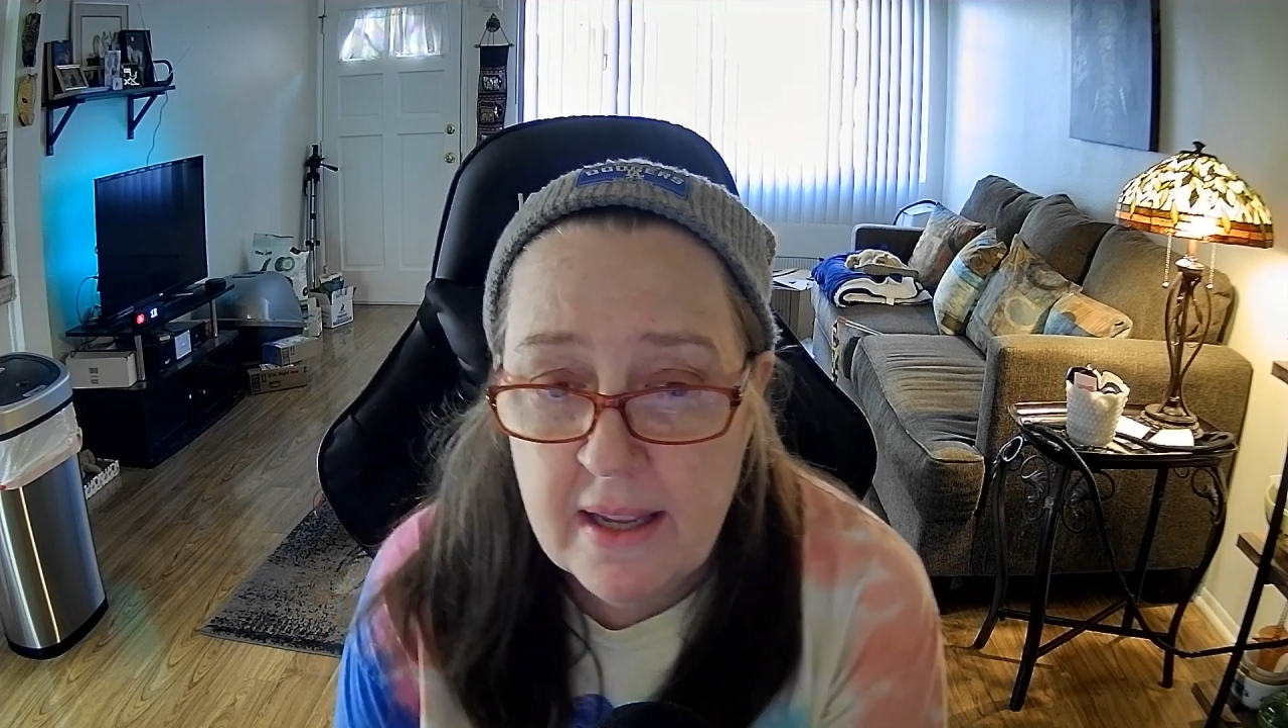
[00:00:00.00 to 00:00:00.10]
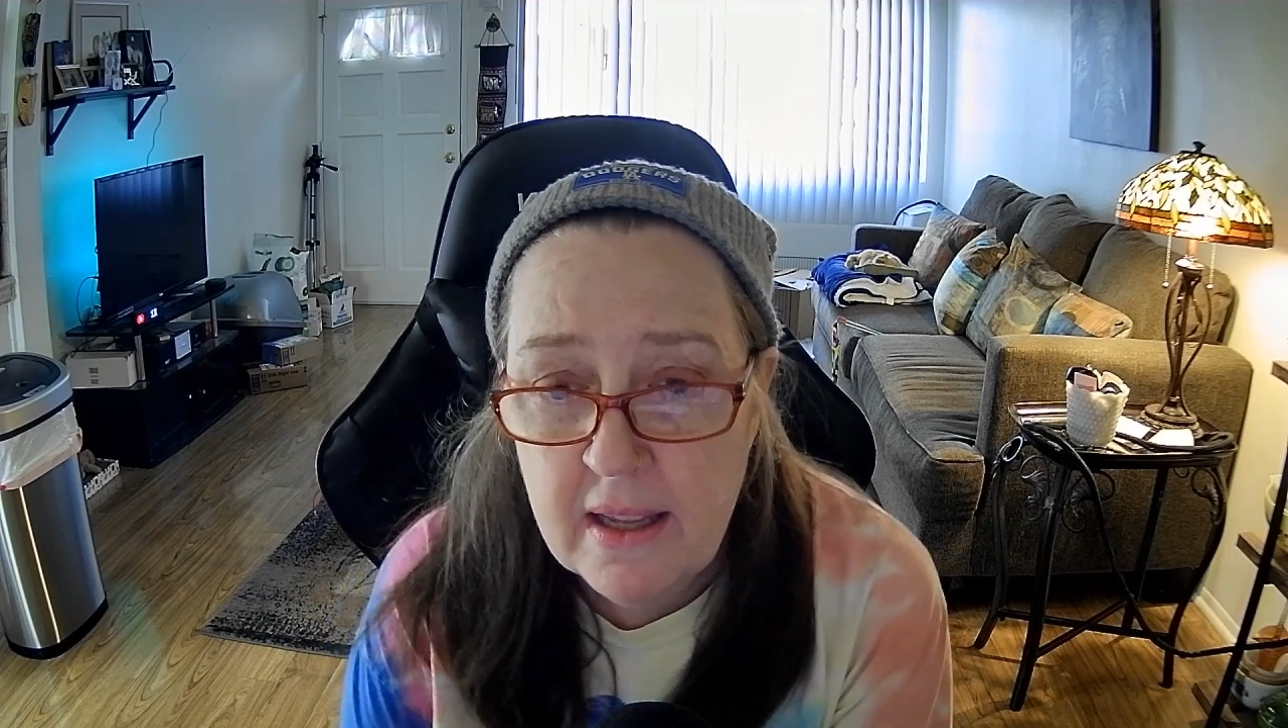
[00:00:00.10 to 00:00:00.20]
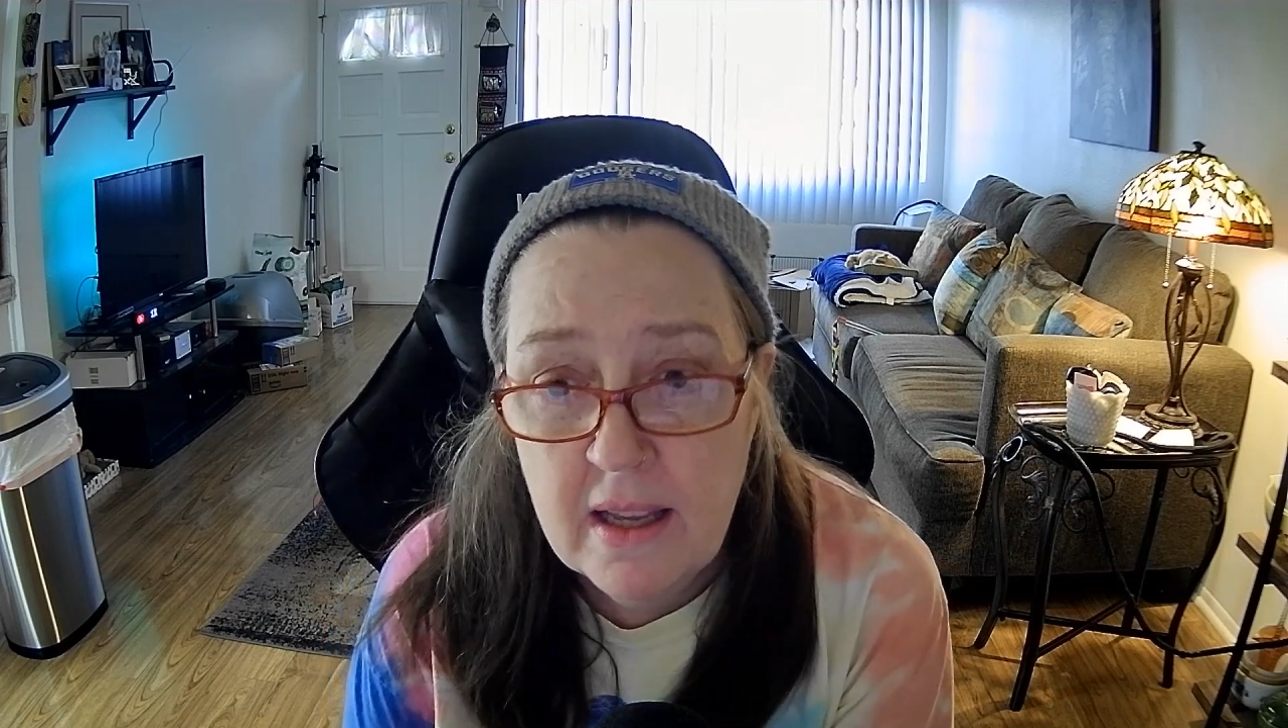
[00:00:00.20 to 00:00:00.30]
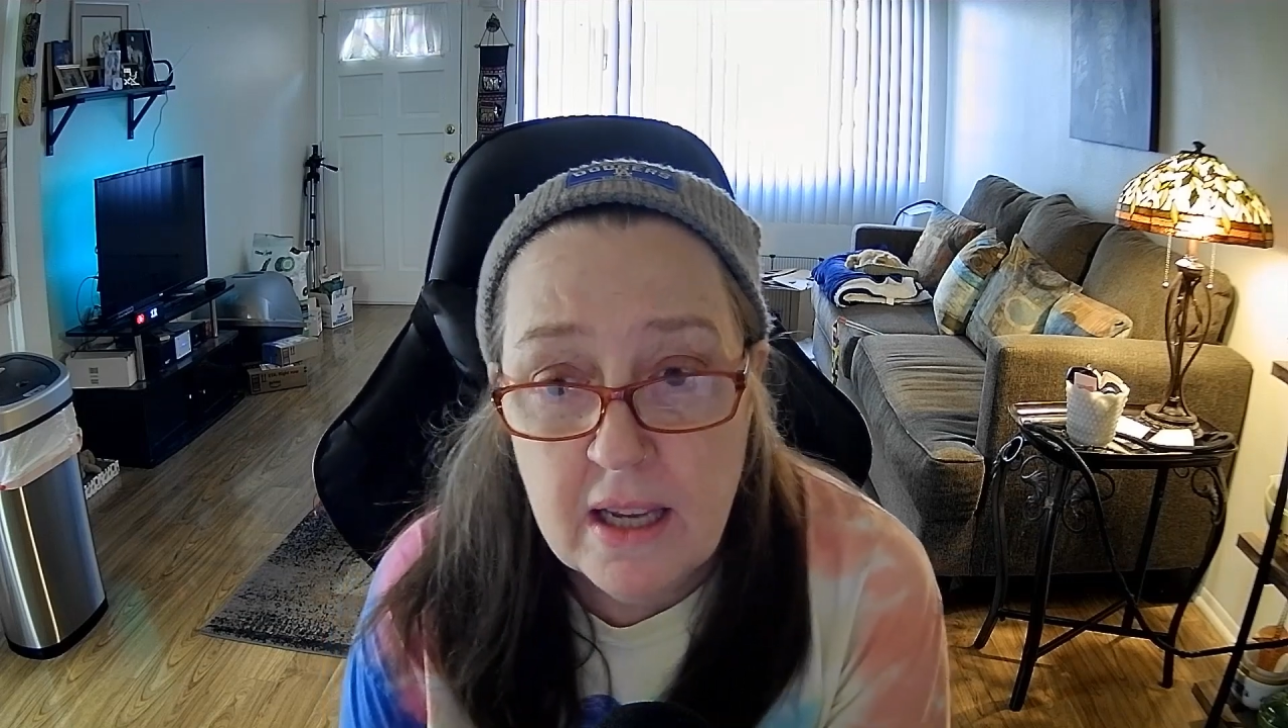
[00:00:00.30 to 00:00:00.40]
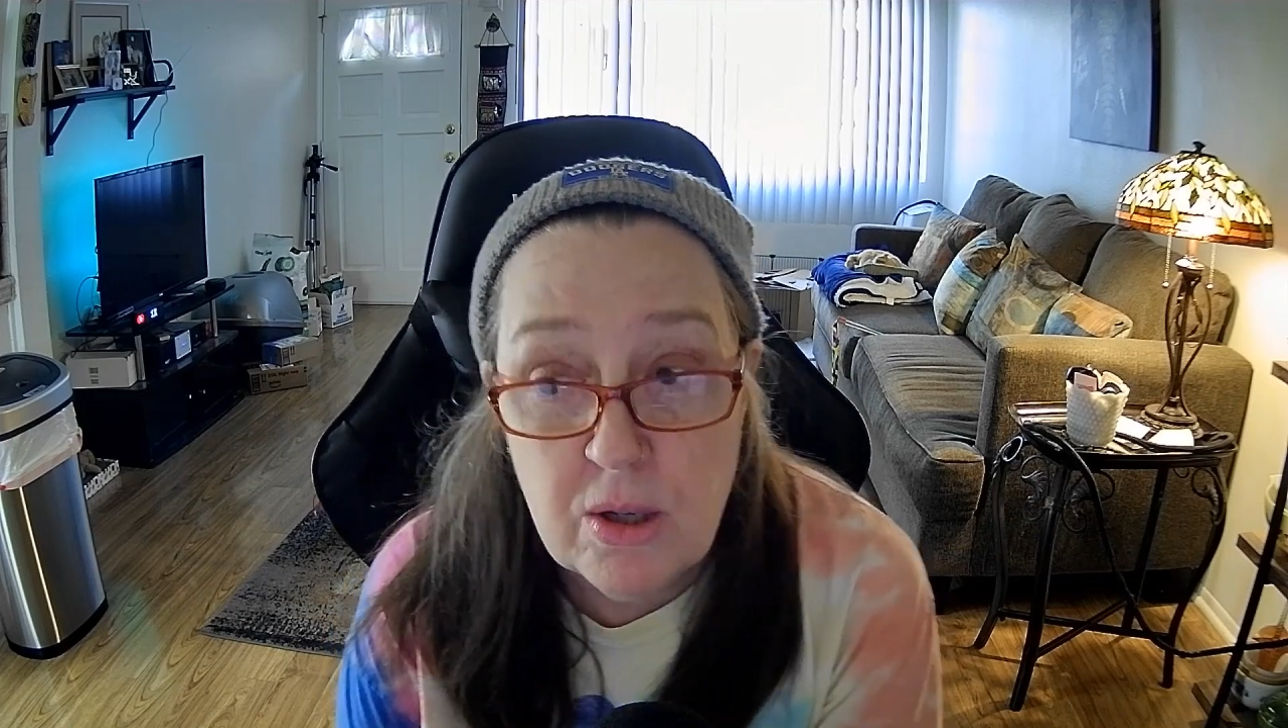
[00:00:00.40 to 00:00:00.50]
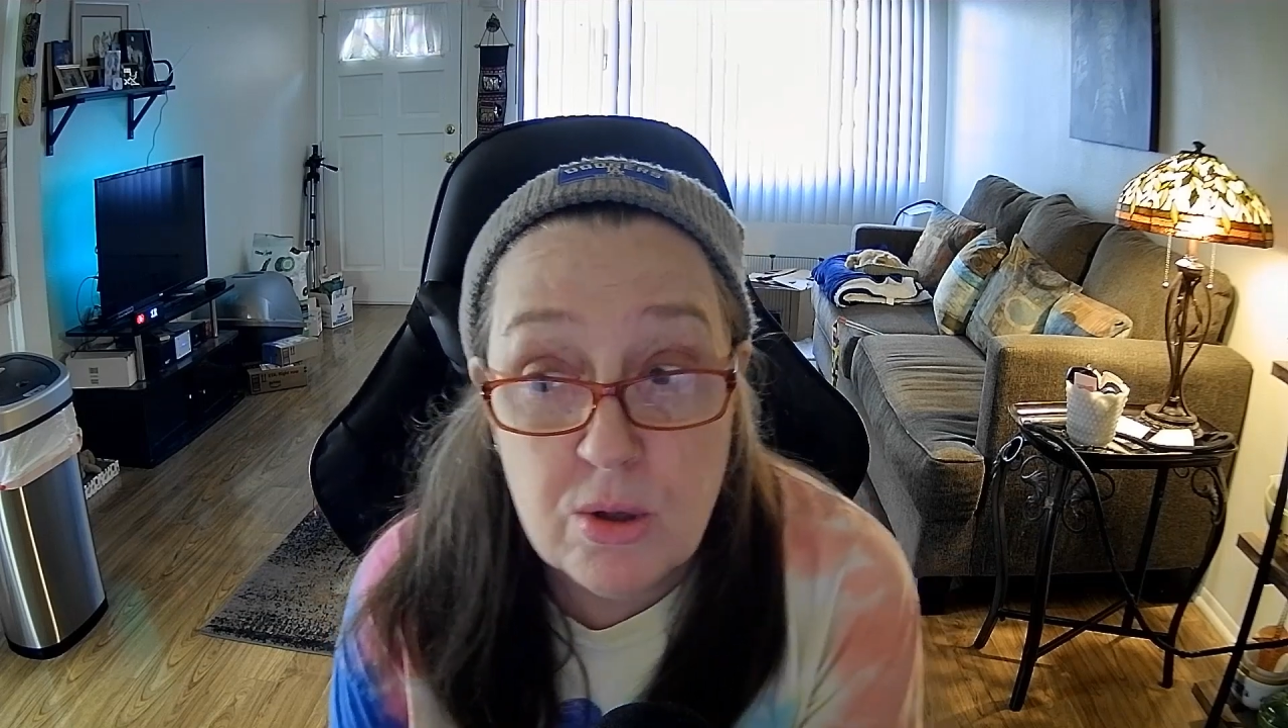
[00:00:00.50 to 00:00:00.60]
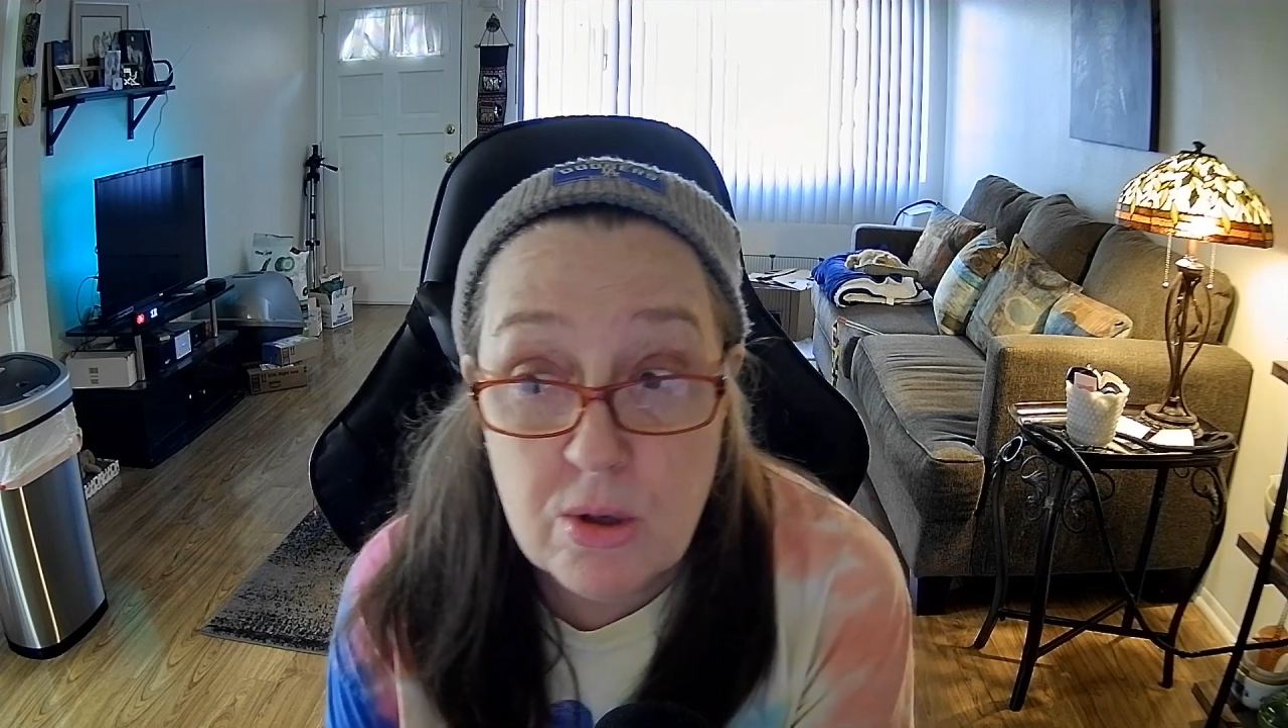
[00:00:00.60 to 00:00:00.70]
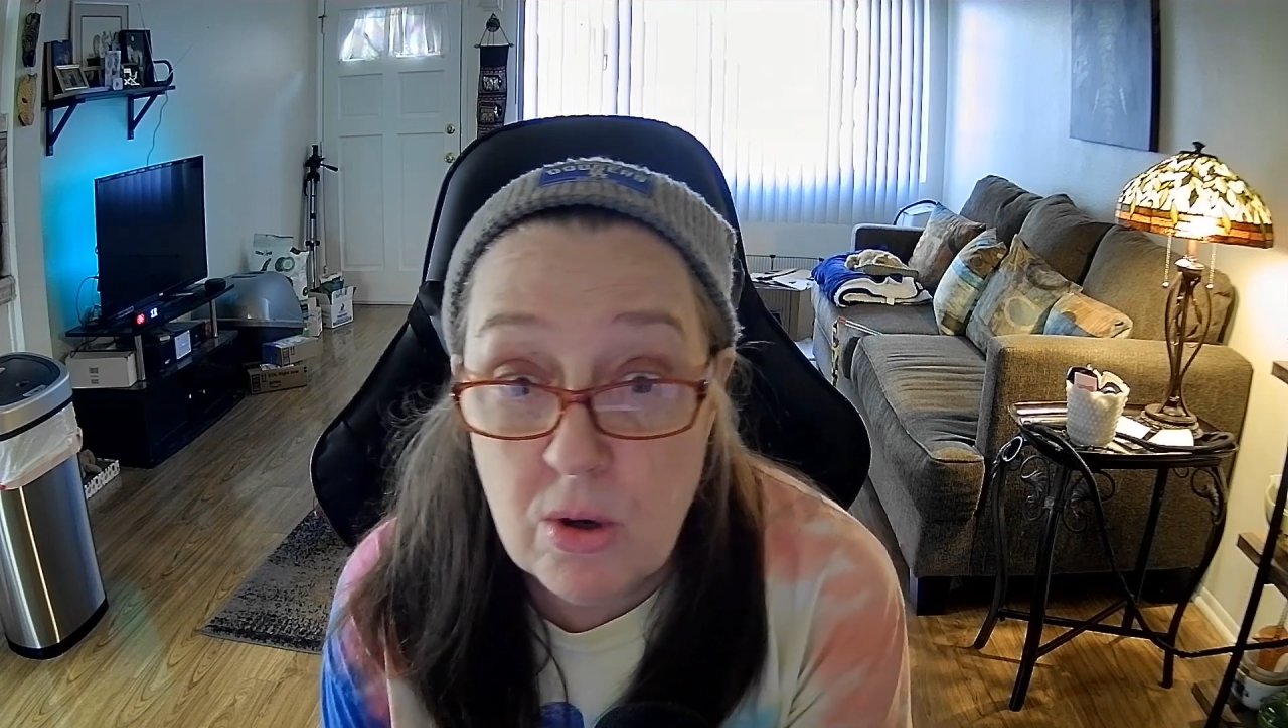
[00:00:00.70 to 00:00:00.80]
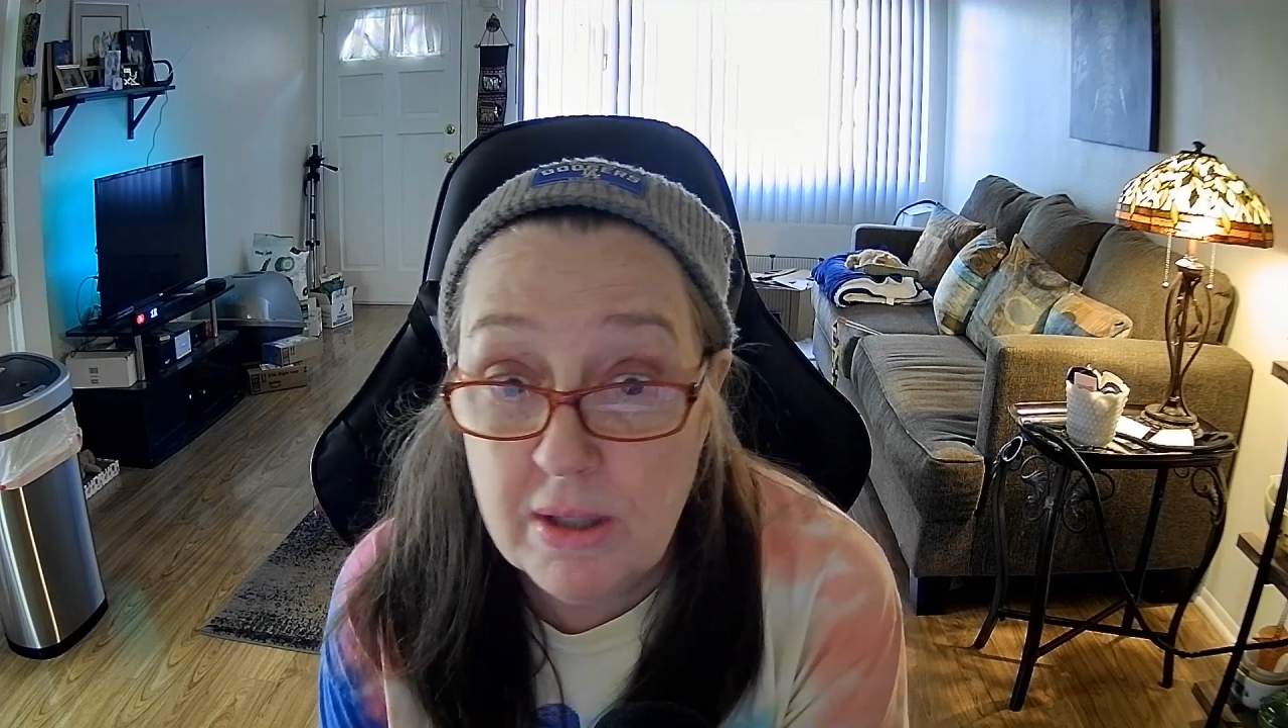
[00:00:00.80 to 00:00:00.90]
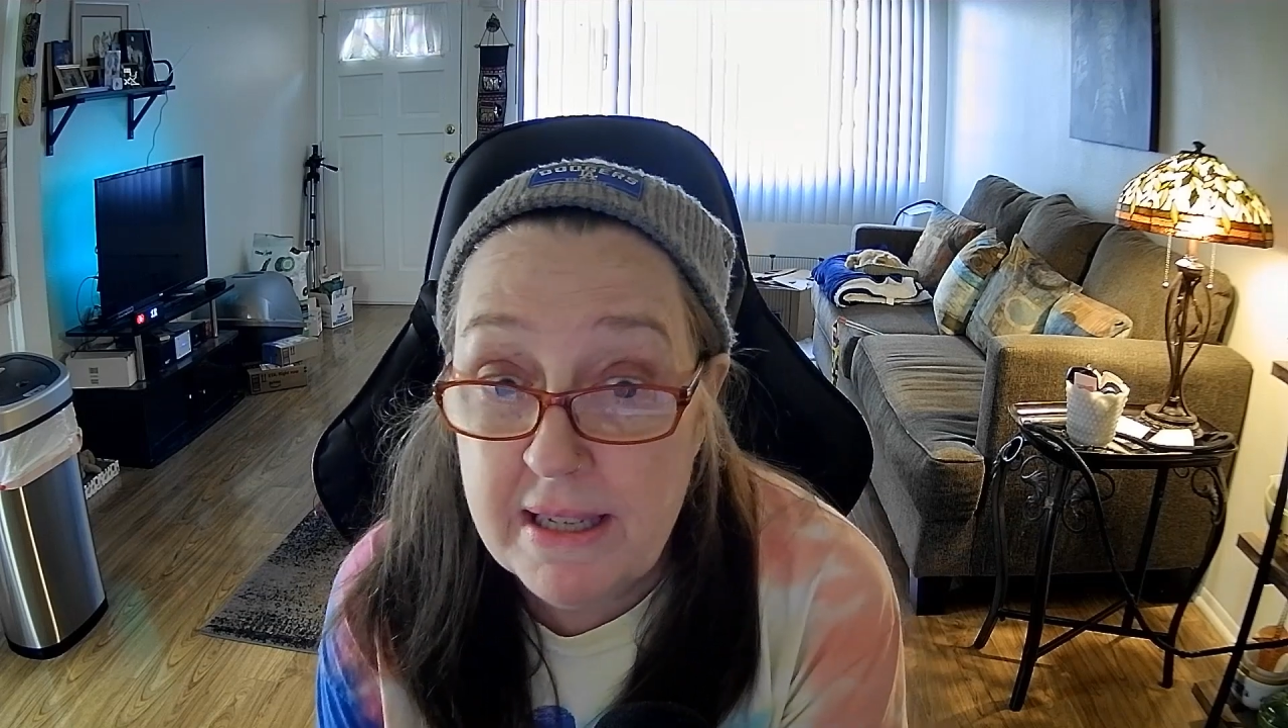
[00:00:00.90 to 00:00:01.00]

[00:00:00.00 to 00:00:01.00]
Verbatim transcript: And you certainly